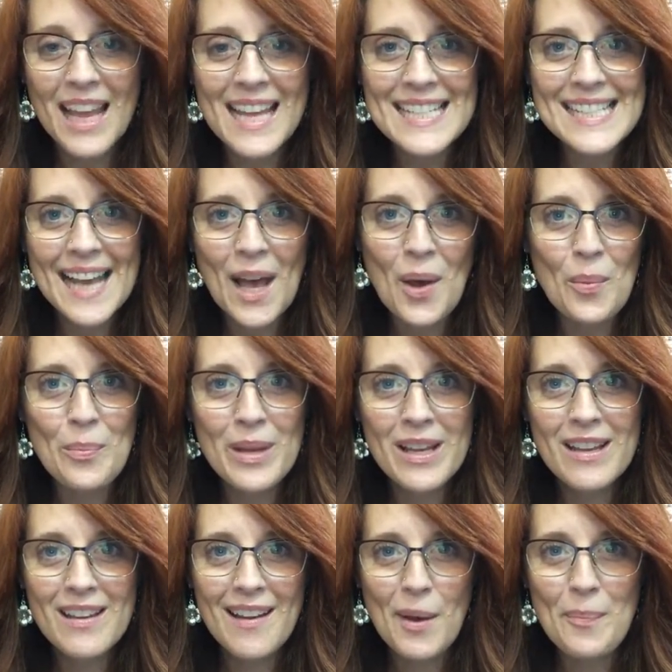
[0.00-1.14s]
and to help
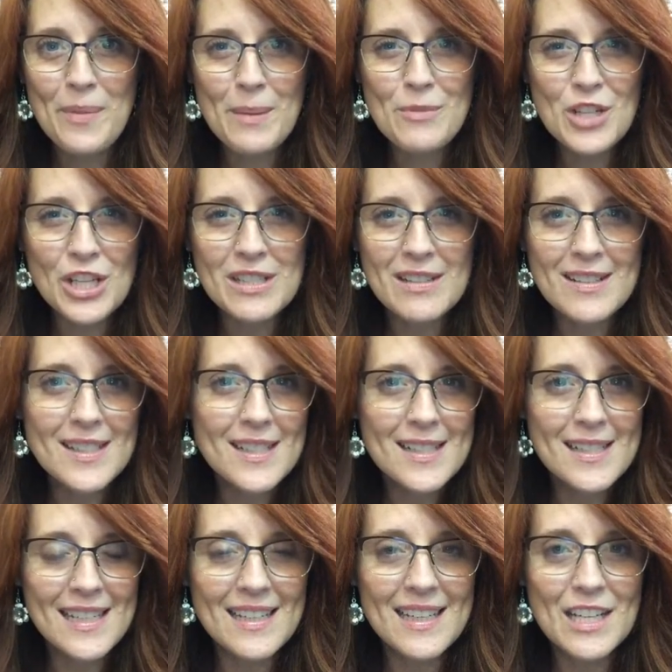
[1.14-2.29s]
them just
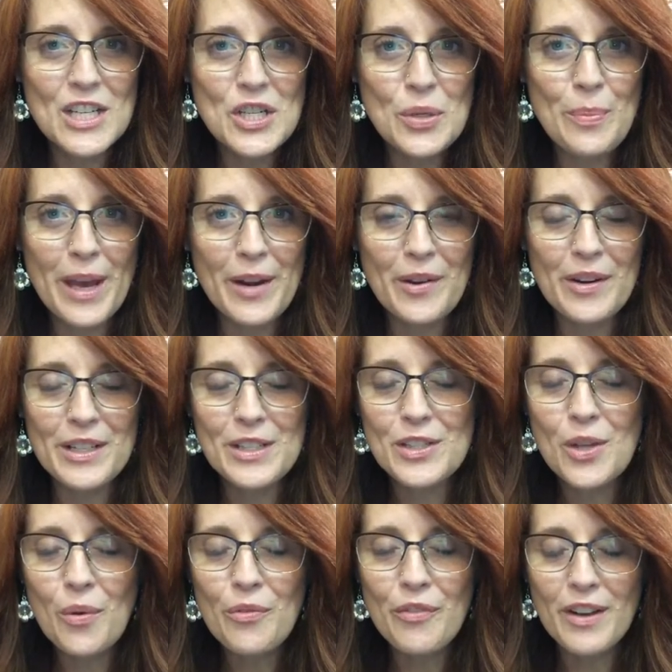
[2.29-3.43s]
succeed and do better. It's
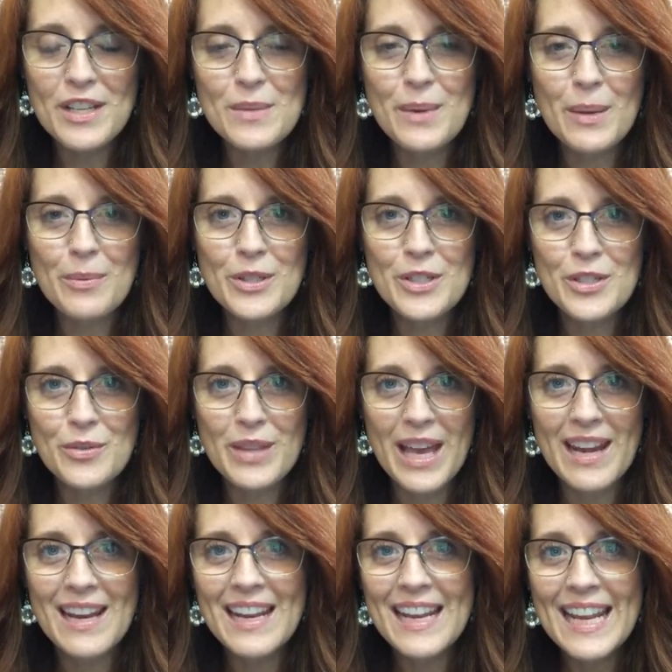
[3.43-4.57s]
so fun to be able to do
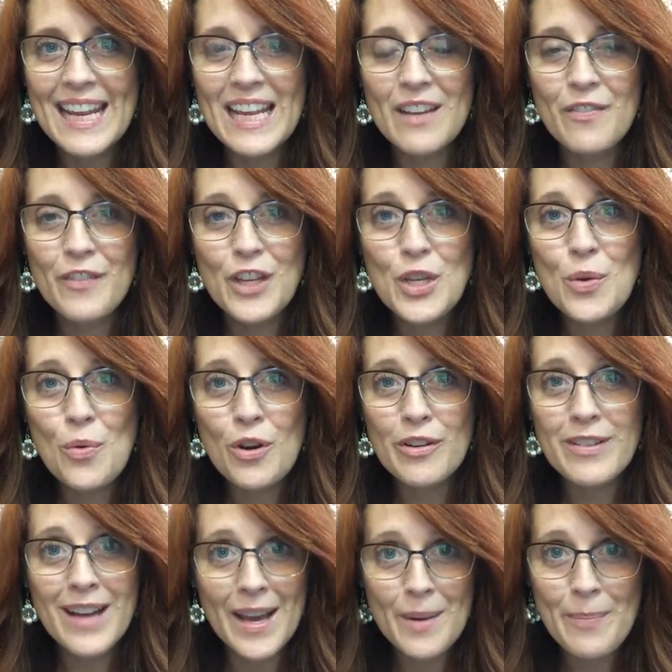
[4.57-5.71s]
that. If you are
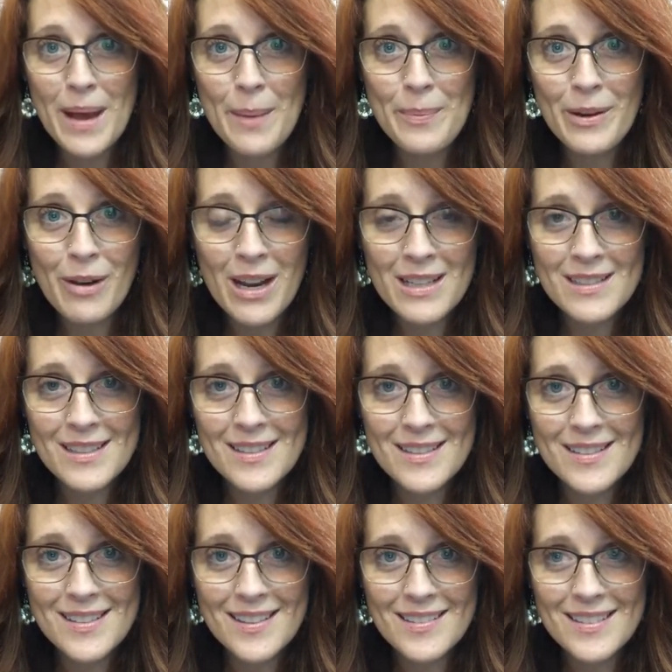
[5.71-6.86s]
not a paparazzi
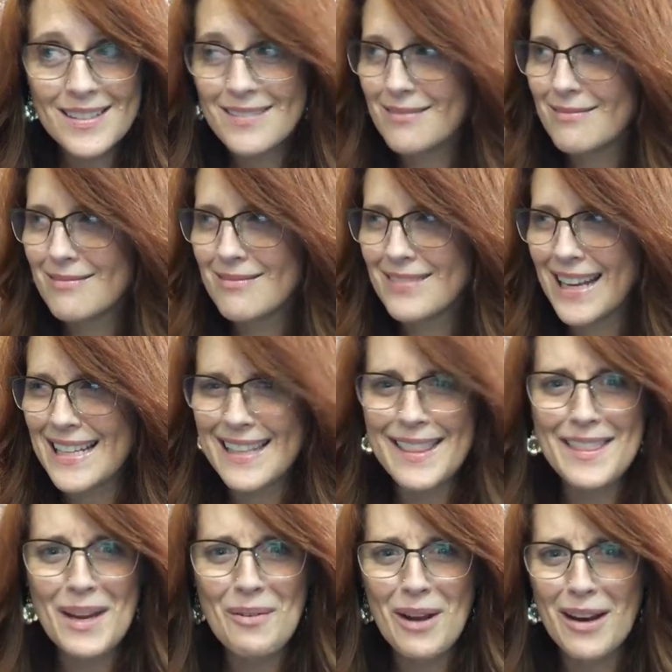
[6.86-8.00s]
consultant, I
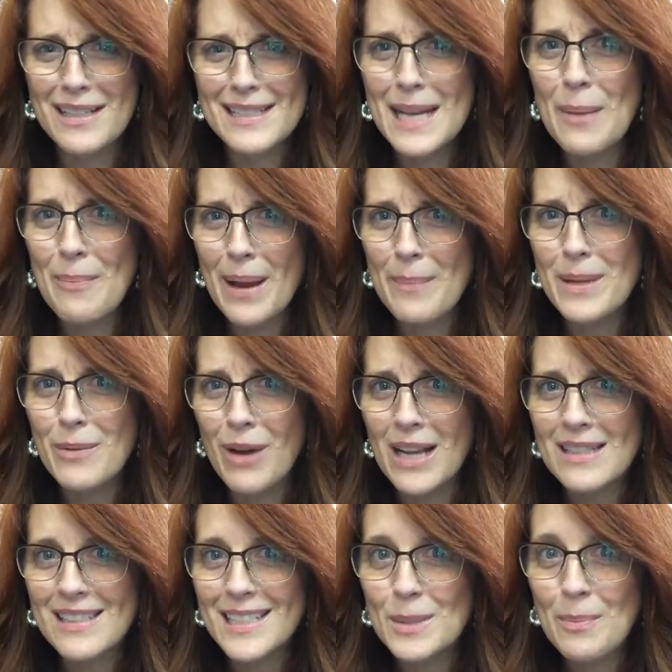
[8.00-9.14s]
said that wrong. It's not
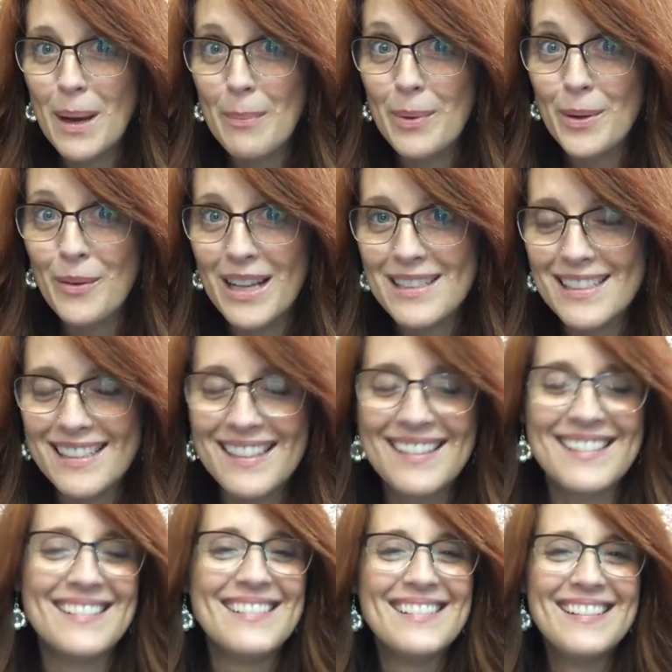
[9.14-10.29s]
paparazzi, it's paparazzi.
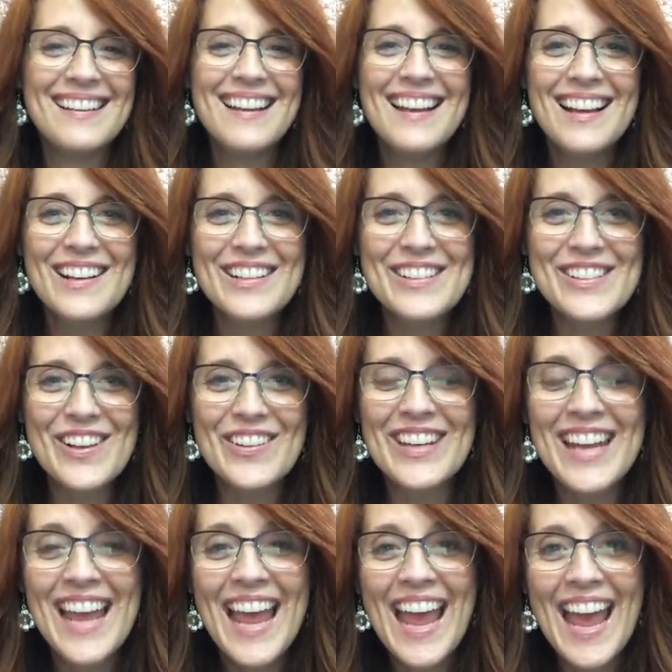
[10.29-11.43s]

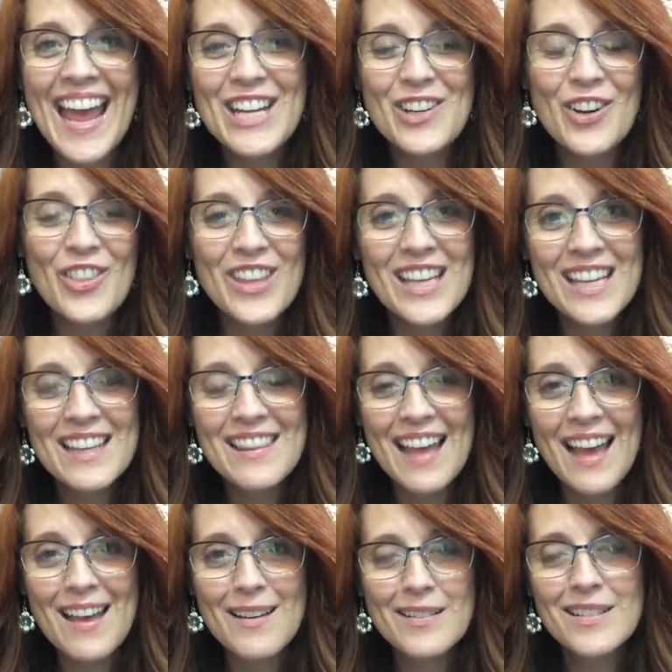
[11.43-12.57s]
Consultant, and you're thinking
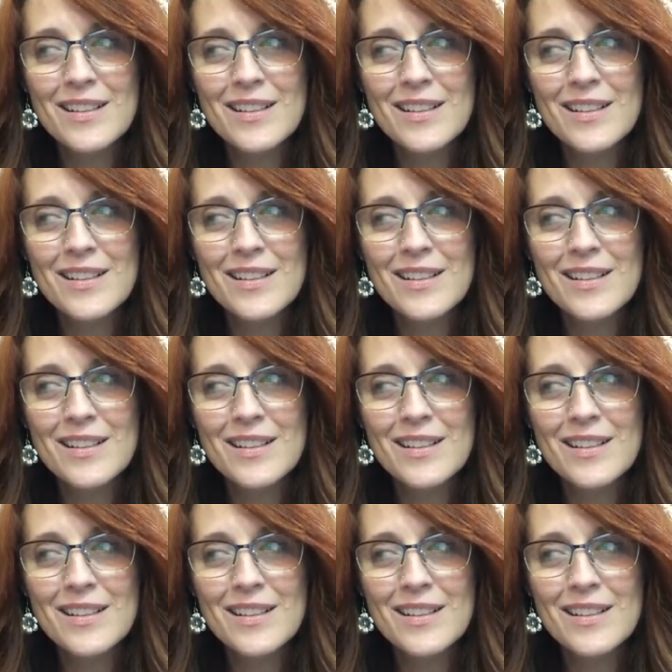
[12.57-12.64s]
that,